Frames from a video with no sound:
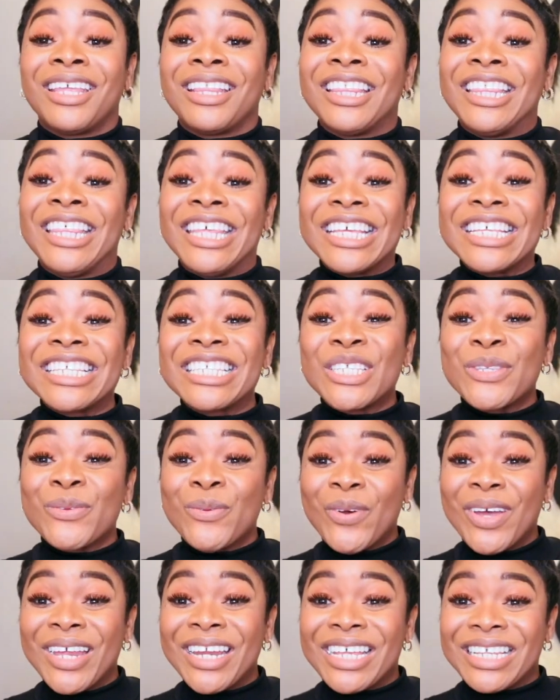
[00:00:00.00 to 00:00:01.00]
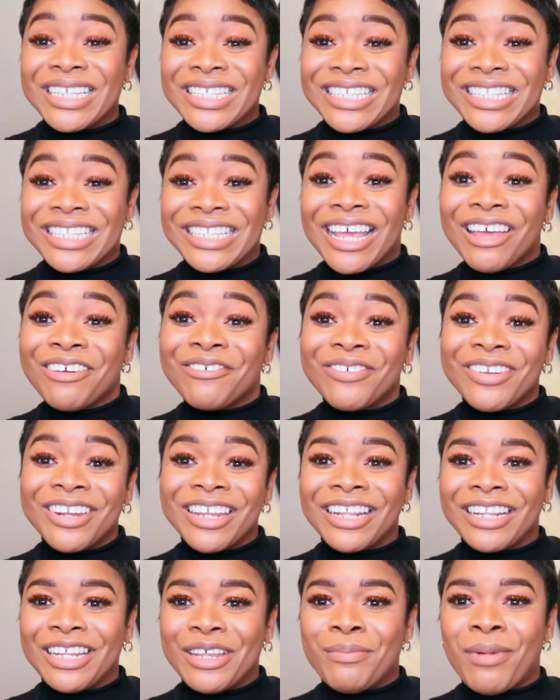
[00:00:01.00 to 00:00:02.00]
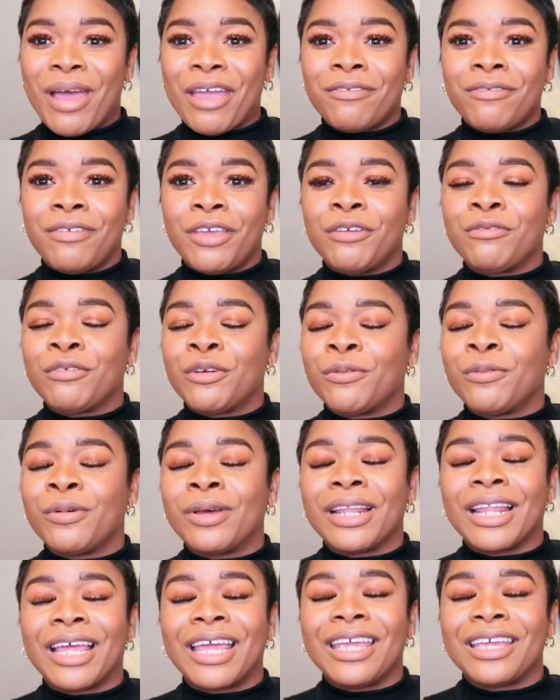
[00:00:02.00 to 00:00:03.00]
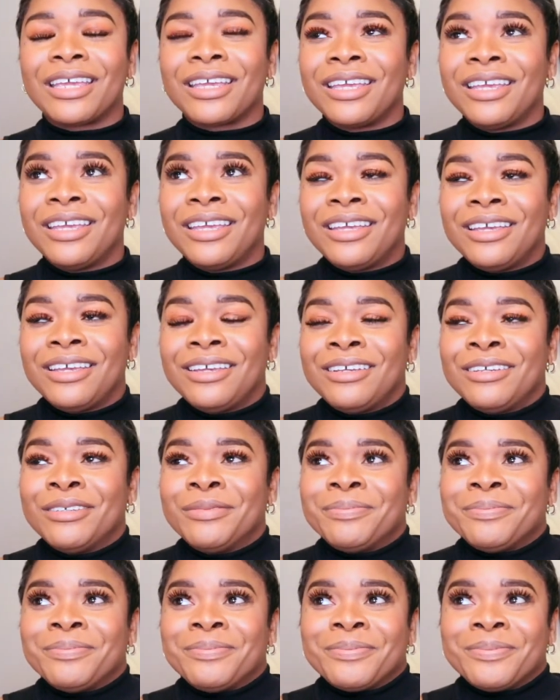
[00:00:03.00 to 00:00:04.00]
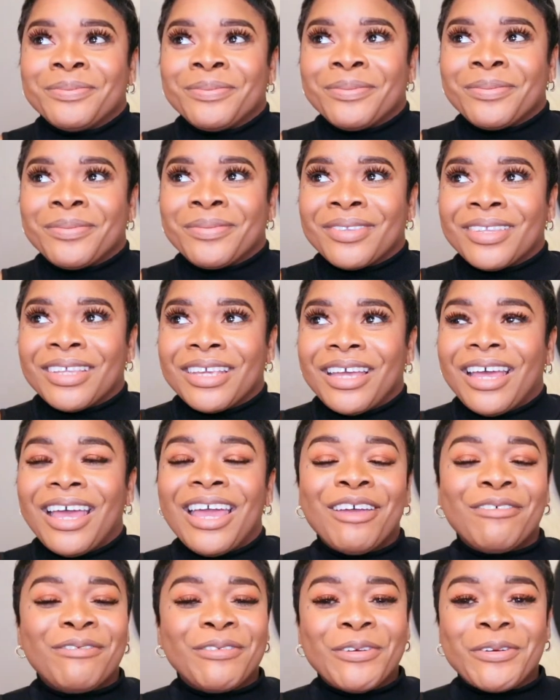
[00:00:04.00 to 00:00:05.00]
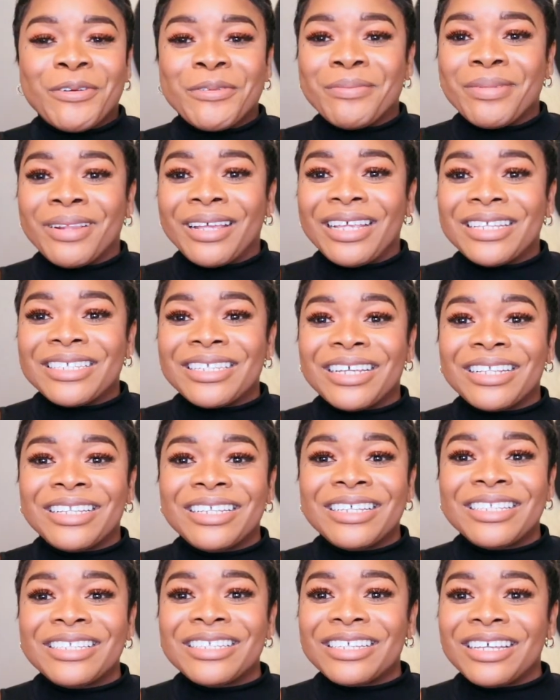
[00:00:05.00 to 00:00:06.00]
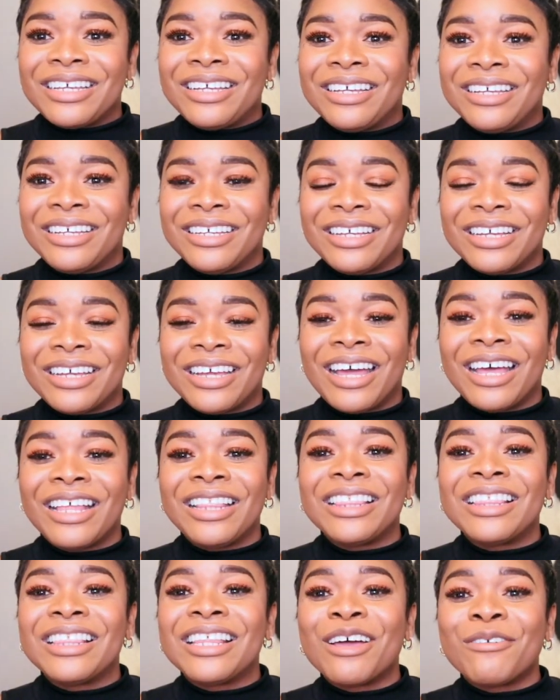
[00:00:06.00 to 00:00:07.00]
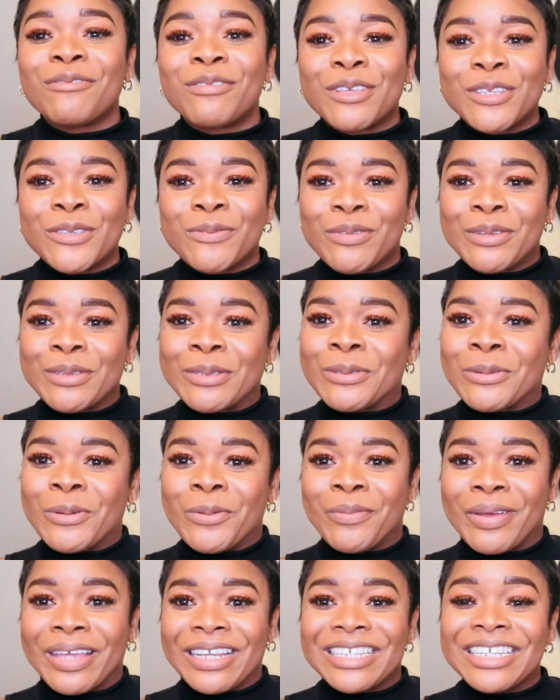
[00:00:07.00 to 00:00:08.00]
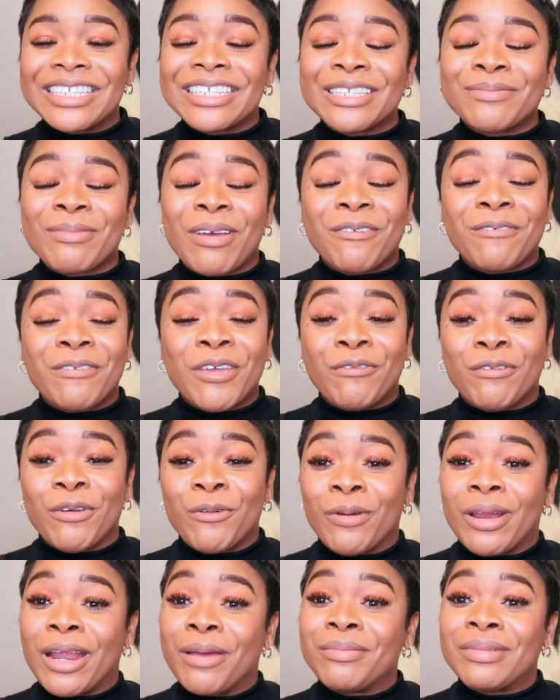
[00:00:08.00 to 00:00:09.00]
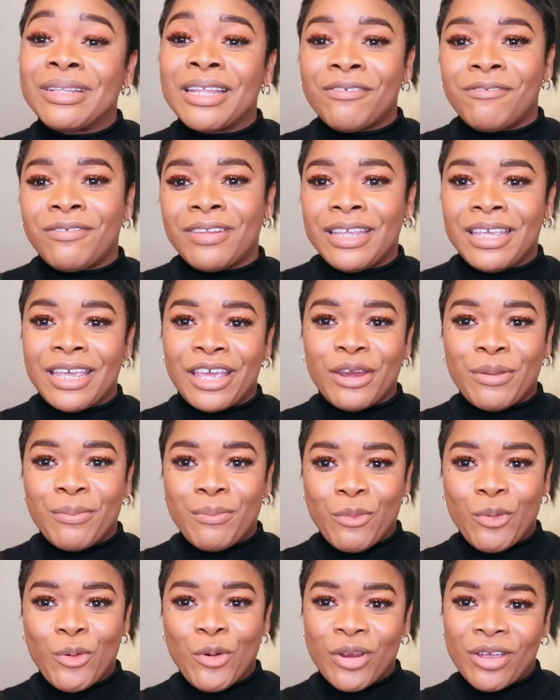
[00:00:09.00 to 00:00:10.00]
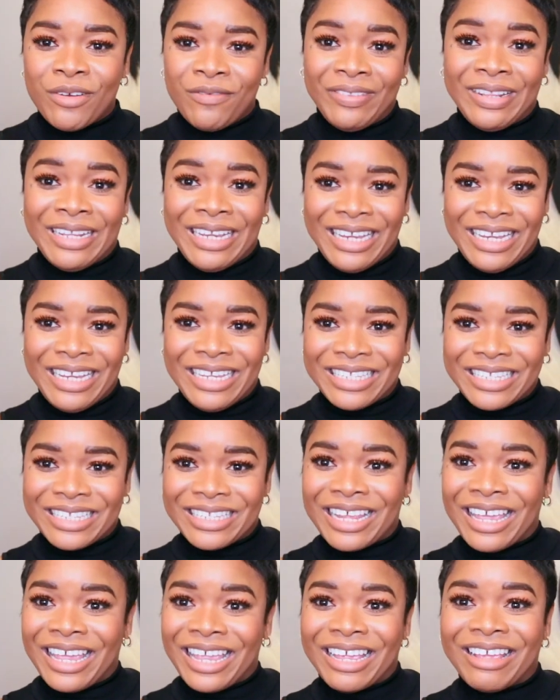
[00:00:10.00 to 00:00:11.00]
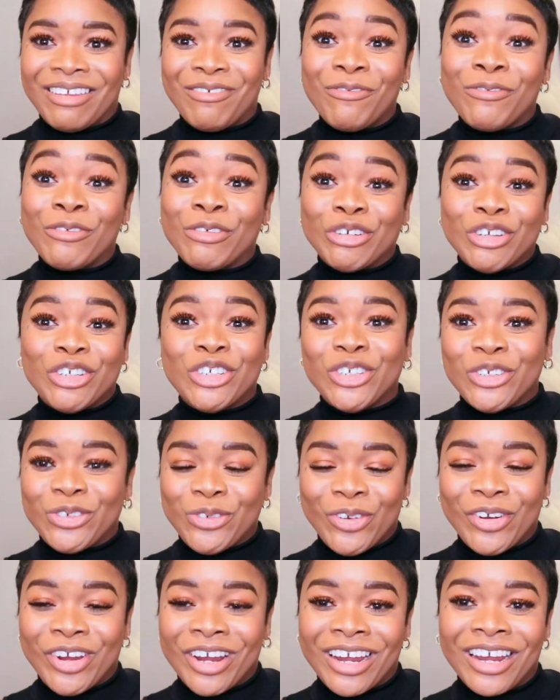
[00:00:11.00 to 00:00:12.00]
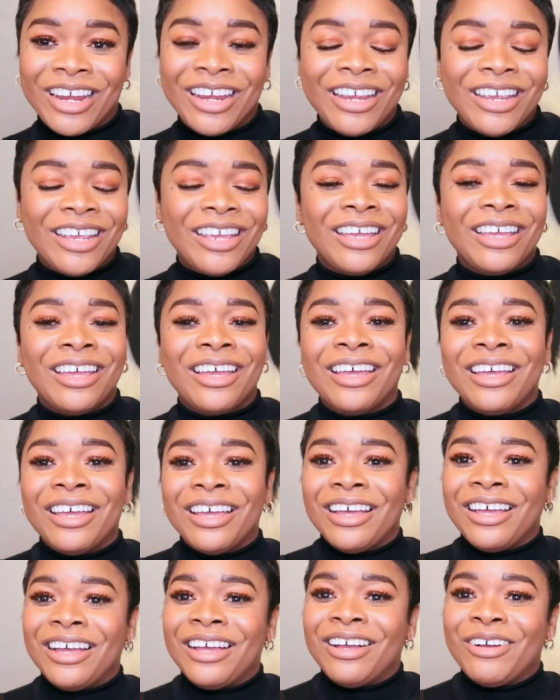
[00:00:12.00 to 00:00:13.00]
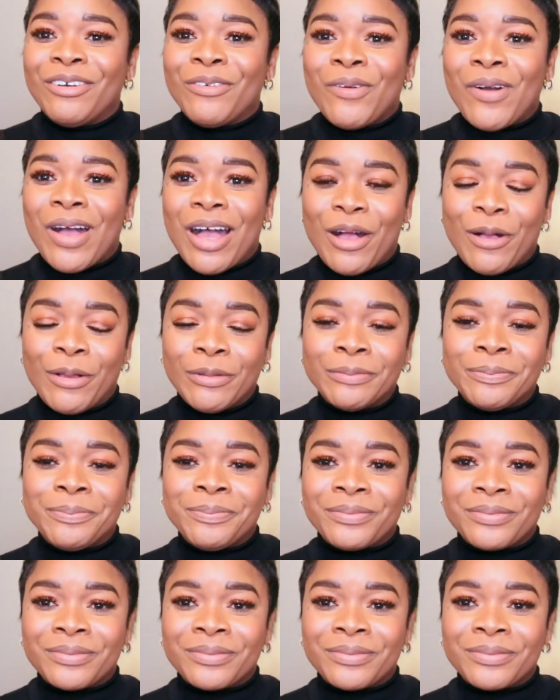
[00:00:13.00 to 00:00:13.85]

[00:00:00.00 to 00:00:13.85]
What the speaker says: this one is definitely my favorite one. Like, I have no complaints. Like this, I love this one so much. This is my favorite one. I'm definitely getting more of these, like, for sure. Wow.